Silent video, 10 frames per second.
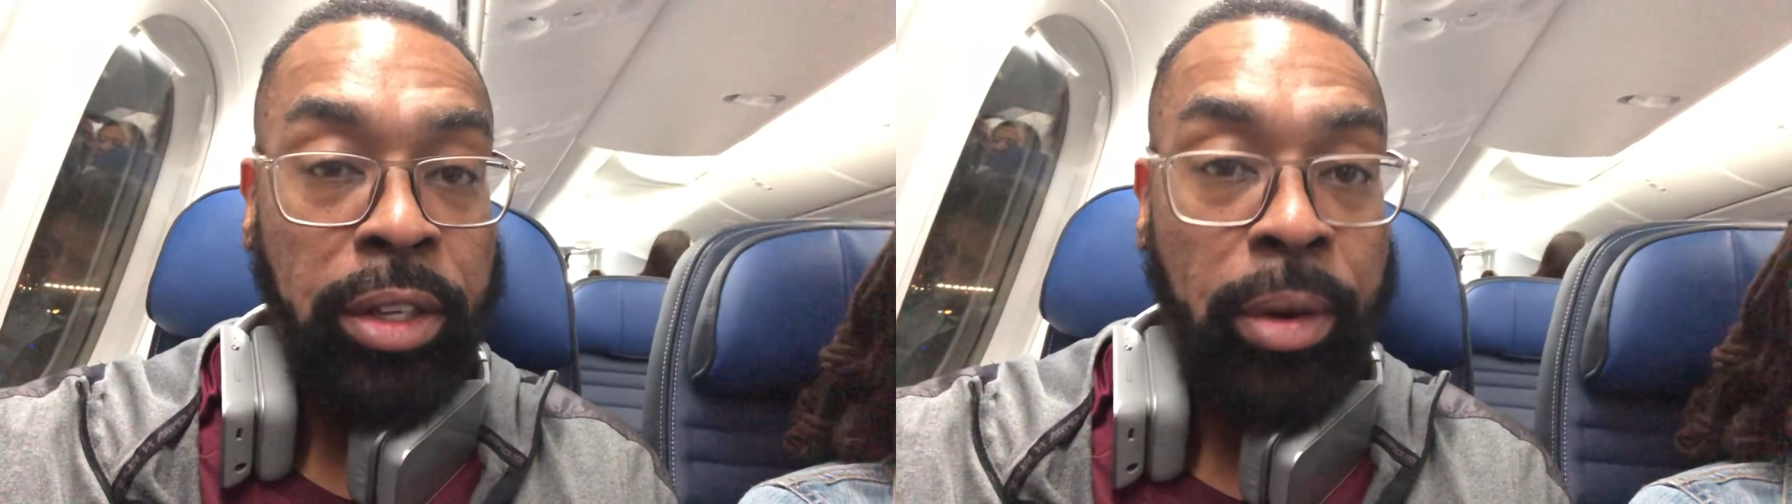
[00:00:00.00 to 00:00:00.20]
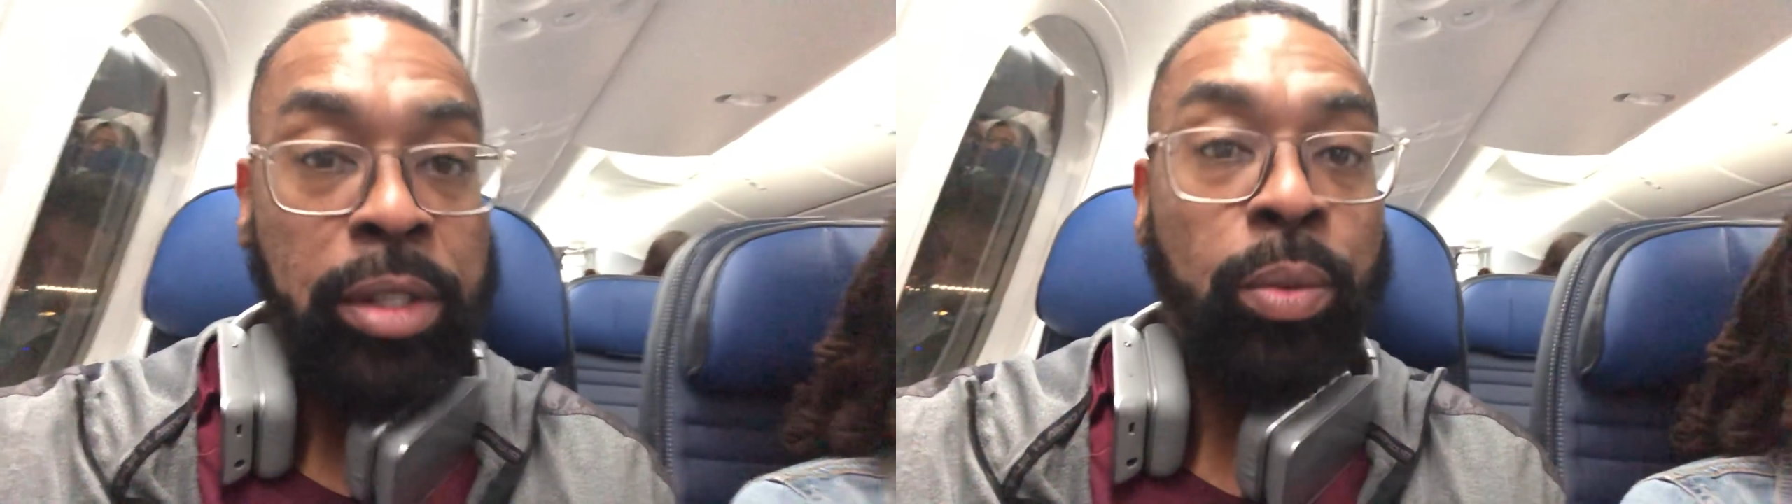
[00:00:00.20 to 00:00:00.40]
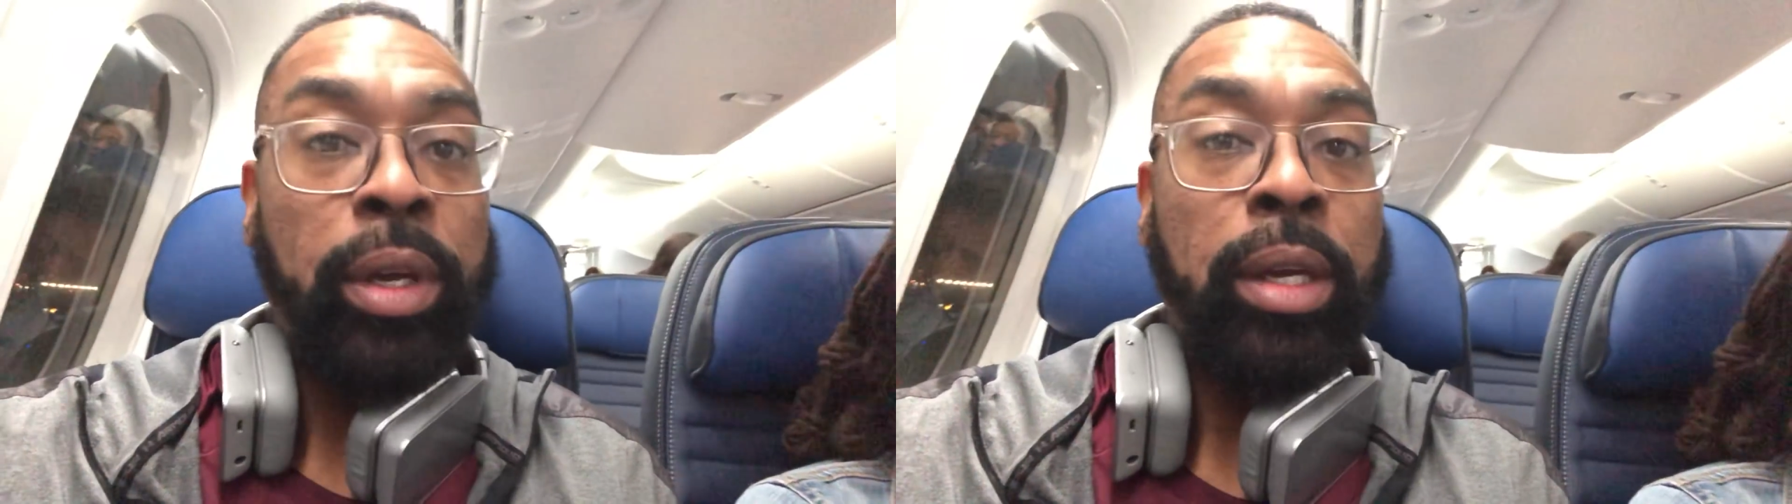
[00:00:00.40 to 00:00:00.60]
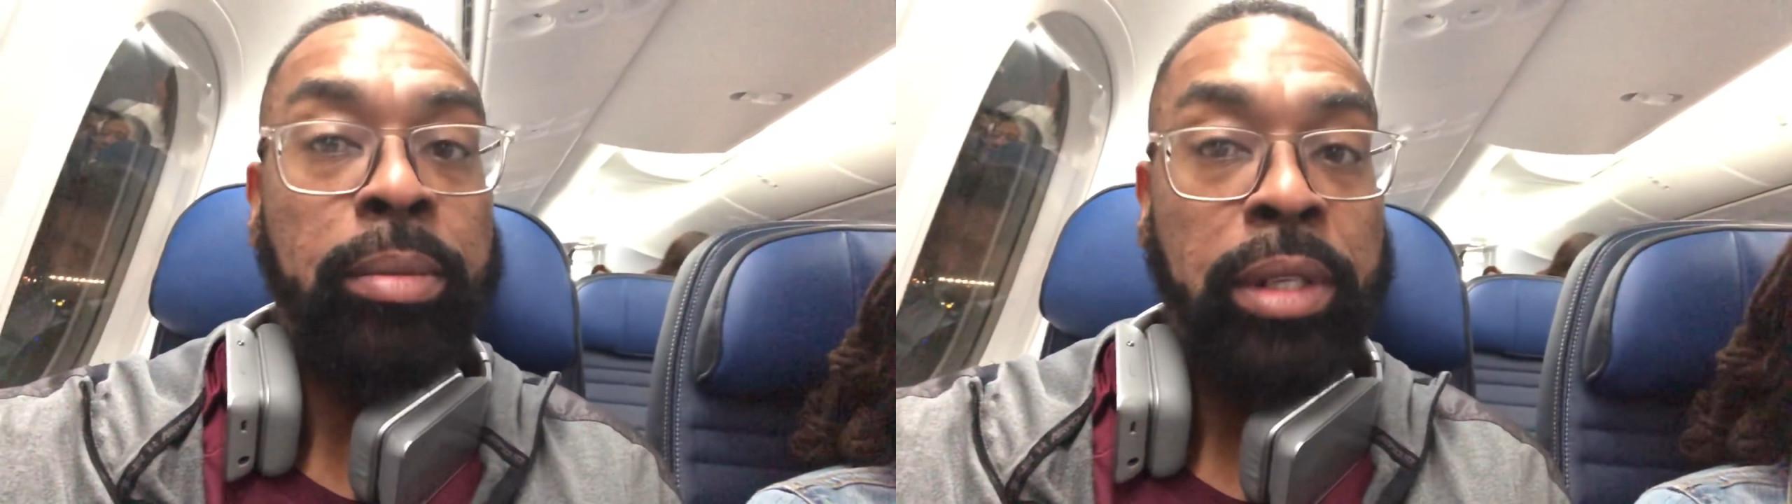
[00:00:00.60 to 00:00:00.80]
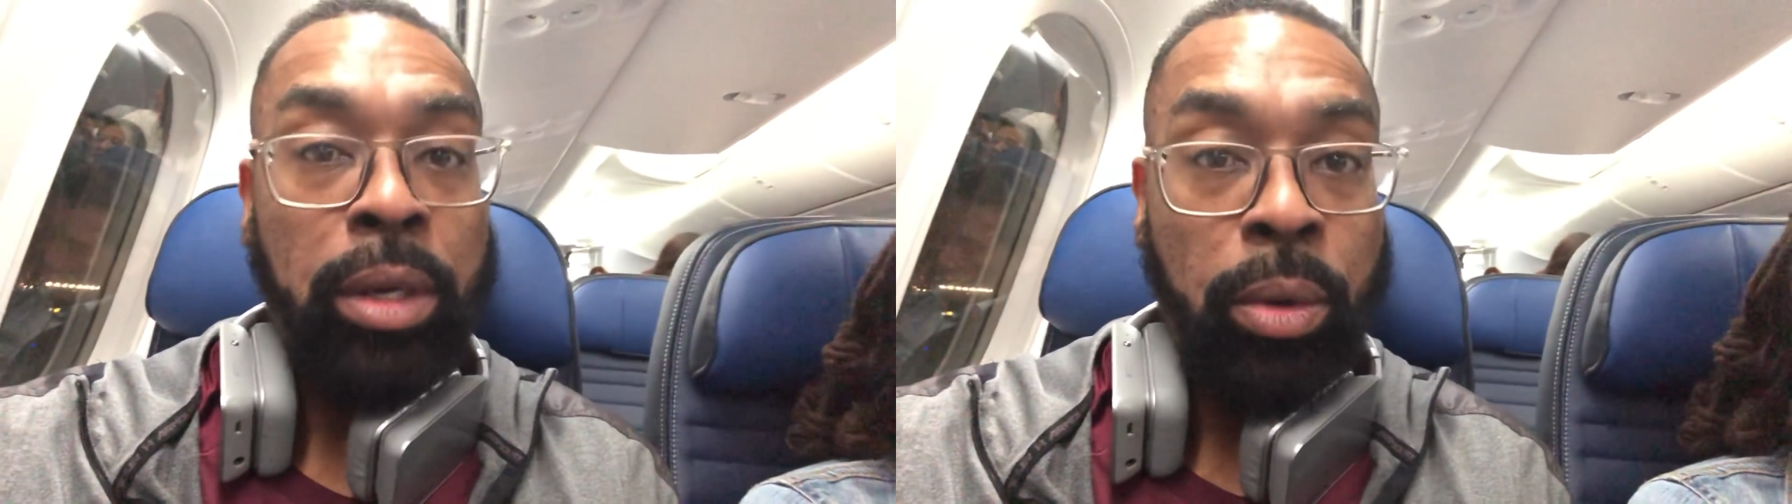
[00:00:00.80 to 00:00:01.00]
Terrence
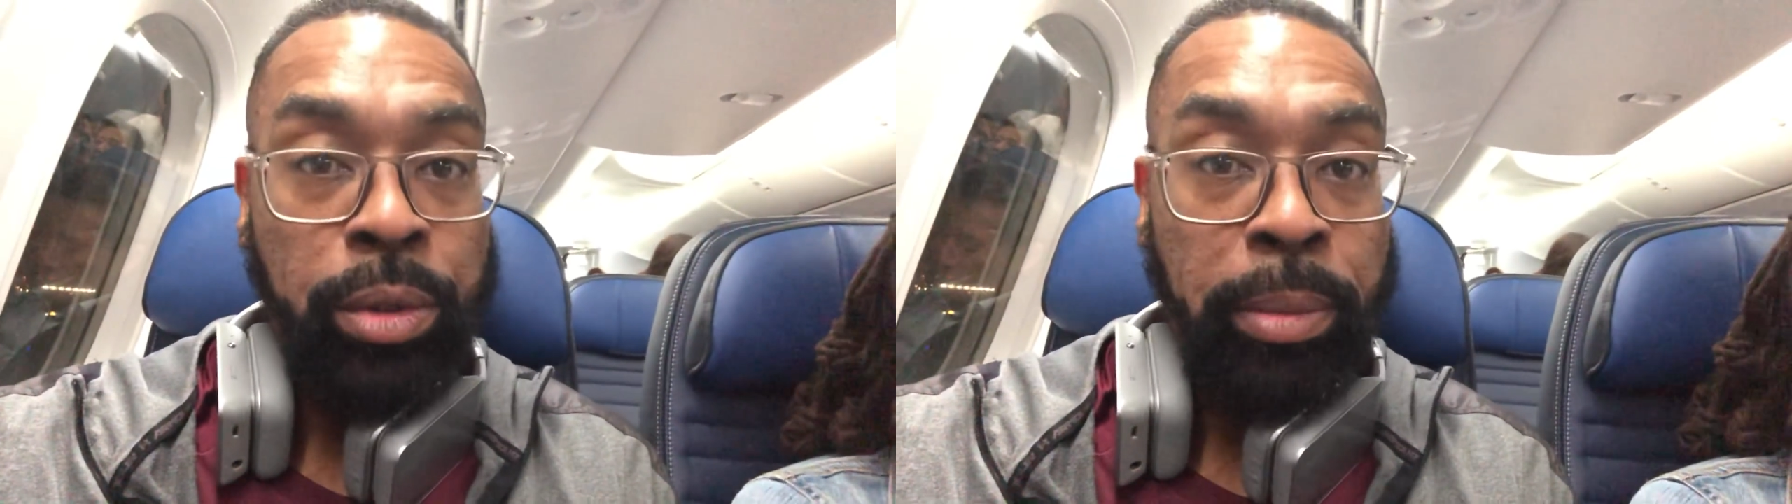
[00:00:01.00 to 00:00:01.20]
Williams and Cole